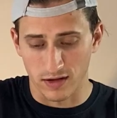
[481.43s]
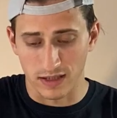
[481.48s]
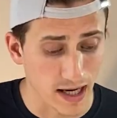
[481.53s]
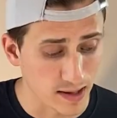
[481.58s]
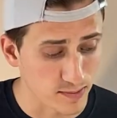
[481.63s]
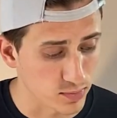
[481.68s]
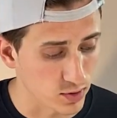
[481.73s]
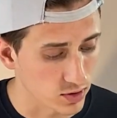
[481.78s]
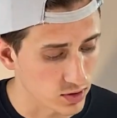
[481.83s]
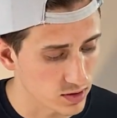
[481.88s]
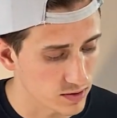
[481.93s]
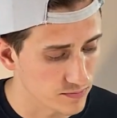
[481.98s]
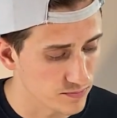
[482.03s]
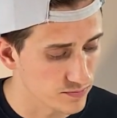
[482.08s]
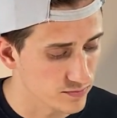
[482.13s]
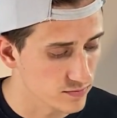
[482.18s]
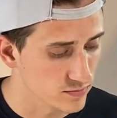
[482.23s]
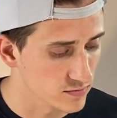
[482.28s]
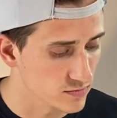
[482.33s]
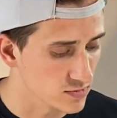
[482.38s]
MacBook.
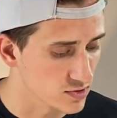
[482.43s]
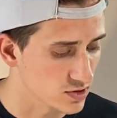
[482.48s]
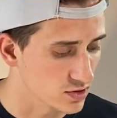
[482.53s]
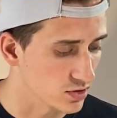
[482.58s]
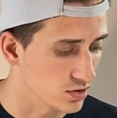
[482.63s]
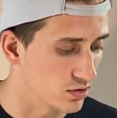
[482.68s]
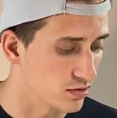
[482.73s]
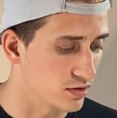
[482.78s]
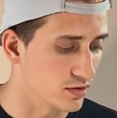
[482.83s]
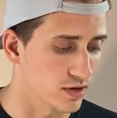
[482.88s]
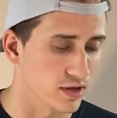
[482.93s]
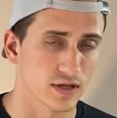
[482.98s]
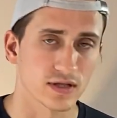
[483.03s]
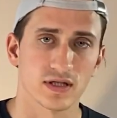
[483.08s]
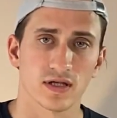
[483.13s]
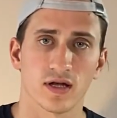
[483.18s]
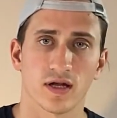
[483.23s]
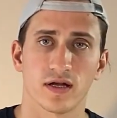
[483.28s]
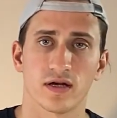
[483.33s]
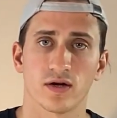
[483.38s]
So you can
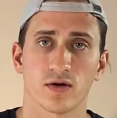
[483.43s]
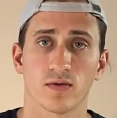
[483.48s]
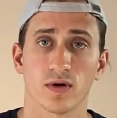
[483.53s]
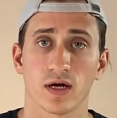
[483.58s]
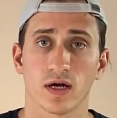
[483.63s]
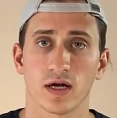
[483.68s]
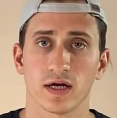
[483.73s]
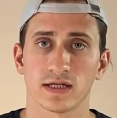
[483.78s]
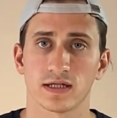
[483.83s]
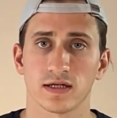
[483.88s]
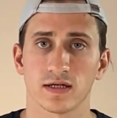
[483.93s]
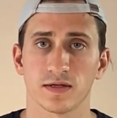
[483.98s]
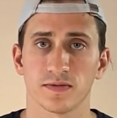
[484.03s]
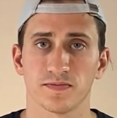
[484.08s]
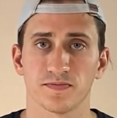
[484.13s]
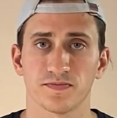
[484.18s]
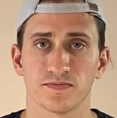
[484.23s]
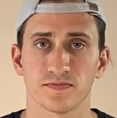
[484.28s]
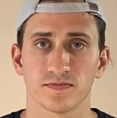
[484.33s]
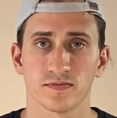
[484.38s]
see that here quite nicely.
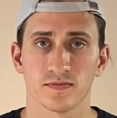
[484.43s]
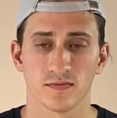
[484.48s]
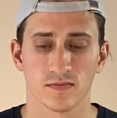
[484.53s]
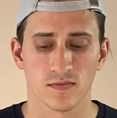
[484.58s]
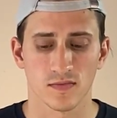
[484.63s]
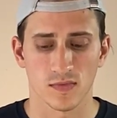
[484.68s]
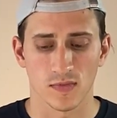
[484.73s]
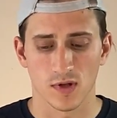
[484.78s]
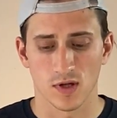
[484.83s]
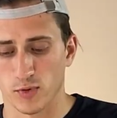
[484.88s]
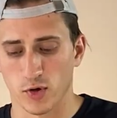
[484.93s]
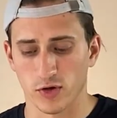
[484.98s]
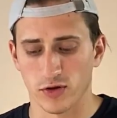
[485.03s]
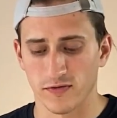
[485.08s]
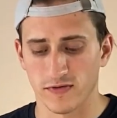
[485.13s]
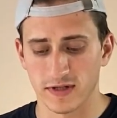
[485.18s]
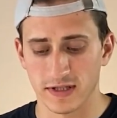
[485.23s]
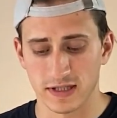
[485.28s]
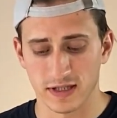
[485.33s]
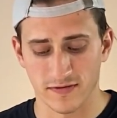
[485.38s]
Both
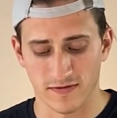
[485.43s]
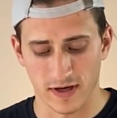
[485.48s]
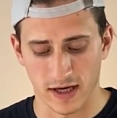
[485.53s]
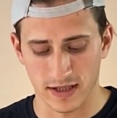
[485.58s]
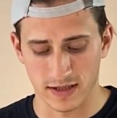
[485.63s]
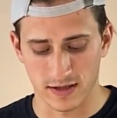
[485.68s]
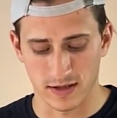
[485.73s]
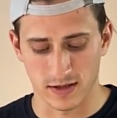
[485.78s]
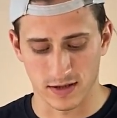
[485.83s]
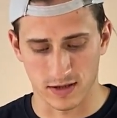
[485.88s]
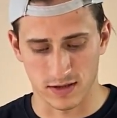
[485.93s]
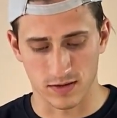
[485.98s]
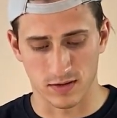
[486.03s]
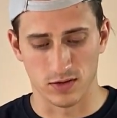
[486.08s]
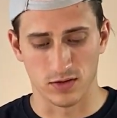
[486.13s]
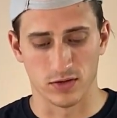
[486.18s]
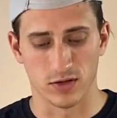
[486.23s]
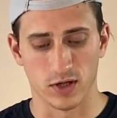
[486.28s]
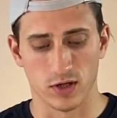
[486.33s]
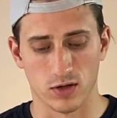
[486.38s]
of these devices,
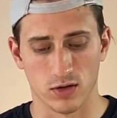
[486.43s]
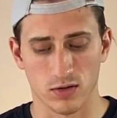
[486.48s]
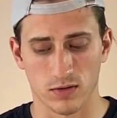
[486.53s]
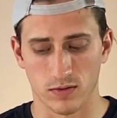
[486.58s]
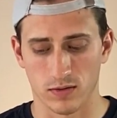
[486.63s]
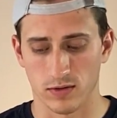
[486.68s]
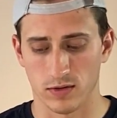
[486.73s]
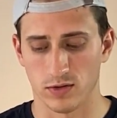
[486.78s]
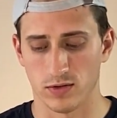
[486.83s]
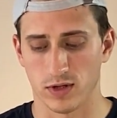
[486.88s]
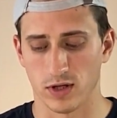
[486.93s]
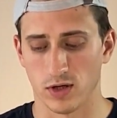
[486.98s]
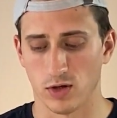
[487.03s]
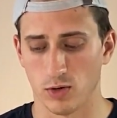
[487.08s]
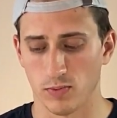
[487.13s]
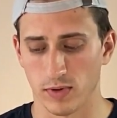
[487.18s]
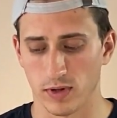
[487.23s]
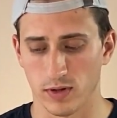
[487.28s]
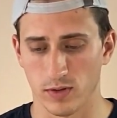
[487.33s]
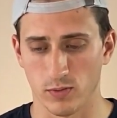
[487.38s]
you'll know you can
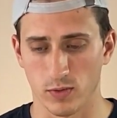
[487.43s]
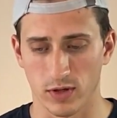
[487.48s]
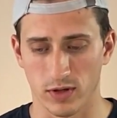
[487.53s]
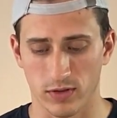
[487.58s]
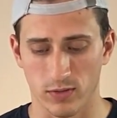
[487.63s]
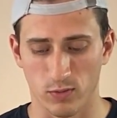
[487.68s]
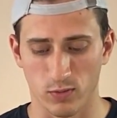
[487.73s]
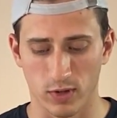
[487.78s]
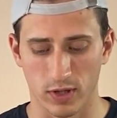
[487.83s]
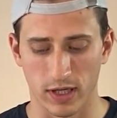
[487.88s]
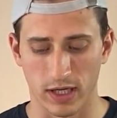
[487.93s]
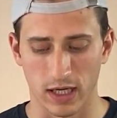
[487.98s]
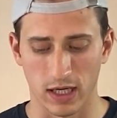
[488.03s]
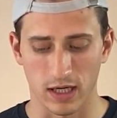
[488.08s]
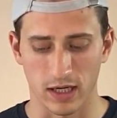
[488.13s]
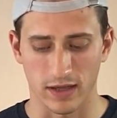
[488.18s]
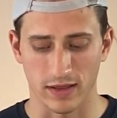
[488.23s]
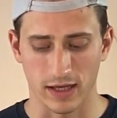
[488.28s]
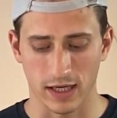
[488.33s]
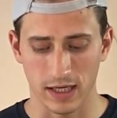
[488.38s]
open with one hand
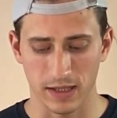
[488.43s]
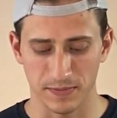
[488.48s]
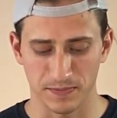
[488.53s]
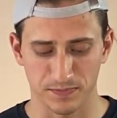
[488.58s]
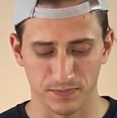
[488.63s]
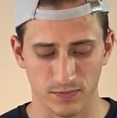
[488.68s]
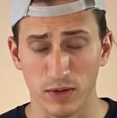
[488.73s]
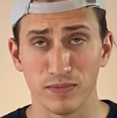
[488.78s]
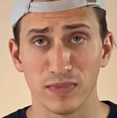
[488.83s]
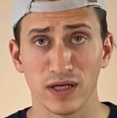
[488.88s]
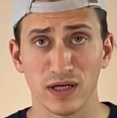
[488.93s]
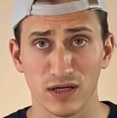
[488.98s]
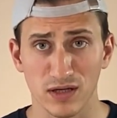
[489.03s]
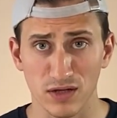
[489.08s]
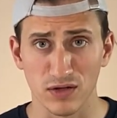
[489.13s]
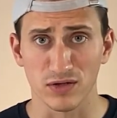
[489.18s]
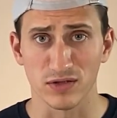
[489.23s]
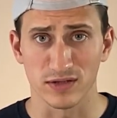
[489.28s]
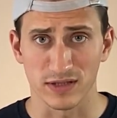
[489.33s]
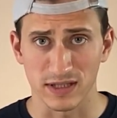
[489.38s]
like that. Immediately
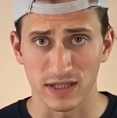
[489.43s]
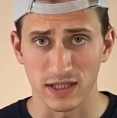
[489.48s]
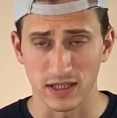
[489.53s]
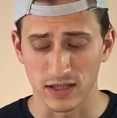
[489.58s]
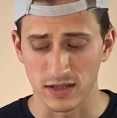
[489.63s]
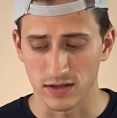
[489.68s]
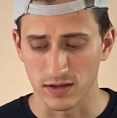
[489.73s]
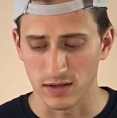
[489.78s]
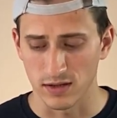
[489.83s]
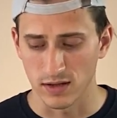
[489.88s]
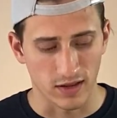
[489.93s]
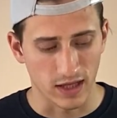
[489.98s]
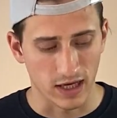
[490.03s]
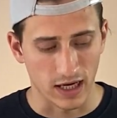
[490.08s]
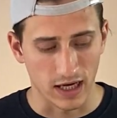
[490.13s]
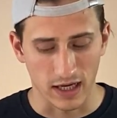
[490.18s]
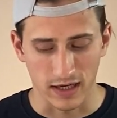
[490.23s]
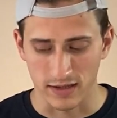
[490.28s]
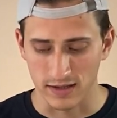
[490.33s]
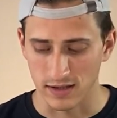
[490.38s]
you'll see
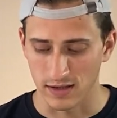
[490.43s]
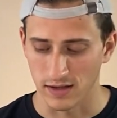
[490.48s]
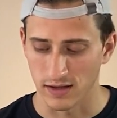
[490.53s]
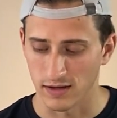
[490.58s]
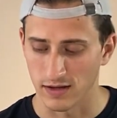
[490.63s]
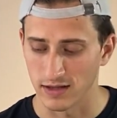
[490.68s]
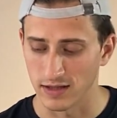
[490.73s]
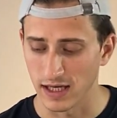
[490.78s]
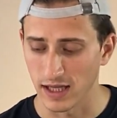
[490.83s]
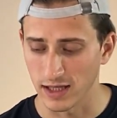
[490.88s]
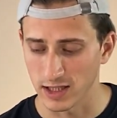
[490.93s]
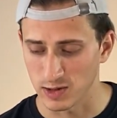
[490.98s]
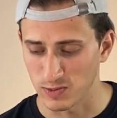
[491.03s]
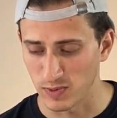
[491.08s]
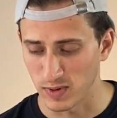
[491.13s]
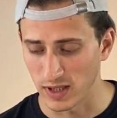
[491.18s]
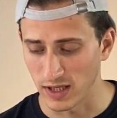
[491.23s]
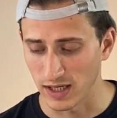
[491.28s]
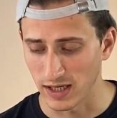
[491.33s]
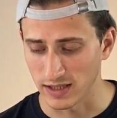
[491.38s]
that the Dell
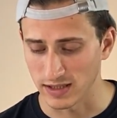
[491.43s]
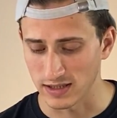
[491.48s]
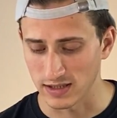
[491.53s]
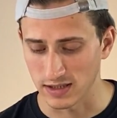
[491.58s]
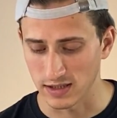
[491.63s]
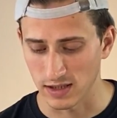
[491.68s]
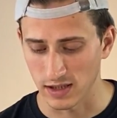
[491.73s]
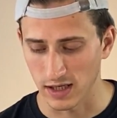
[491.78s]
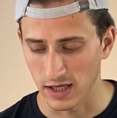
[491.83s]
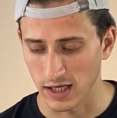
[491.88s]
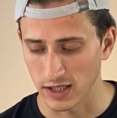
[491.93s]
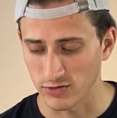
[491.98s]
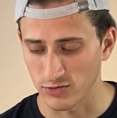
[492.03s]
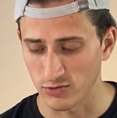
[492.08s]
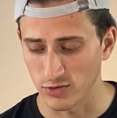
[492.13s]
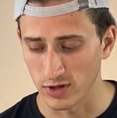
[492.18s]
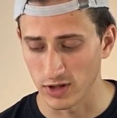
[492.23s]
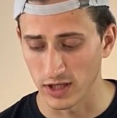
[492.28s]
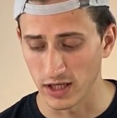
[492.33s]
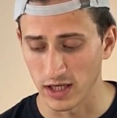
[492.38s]
XPS has
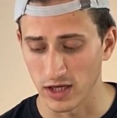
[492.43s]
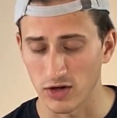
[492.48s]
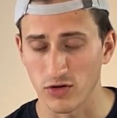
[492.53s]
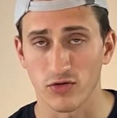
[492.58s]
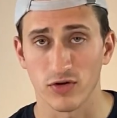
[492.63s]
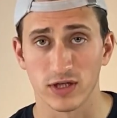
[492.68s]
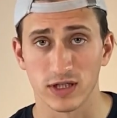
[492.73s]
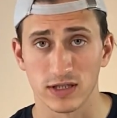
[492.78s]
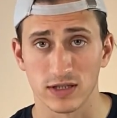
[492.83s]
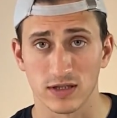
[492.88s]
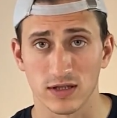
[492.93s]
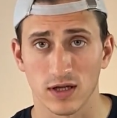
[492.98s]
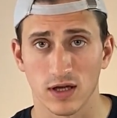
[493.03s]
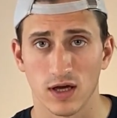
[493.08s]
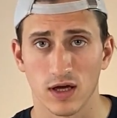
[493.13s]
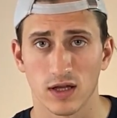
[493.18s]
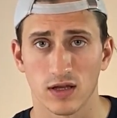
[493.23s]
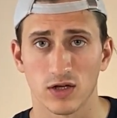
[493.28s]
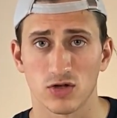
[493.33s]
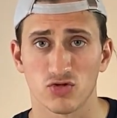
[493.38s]
really increased
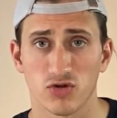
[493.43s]
the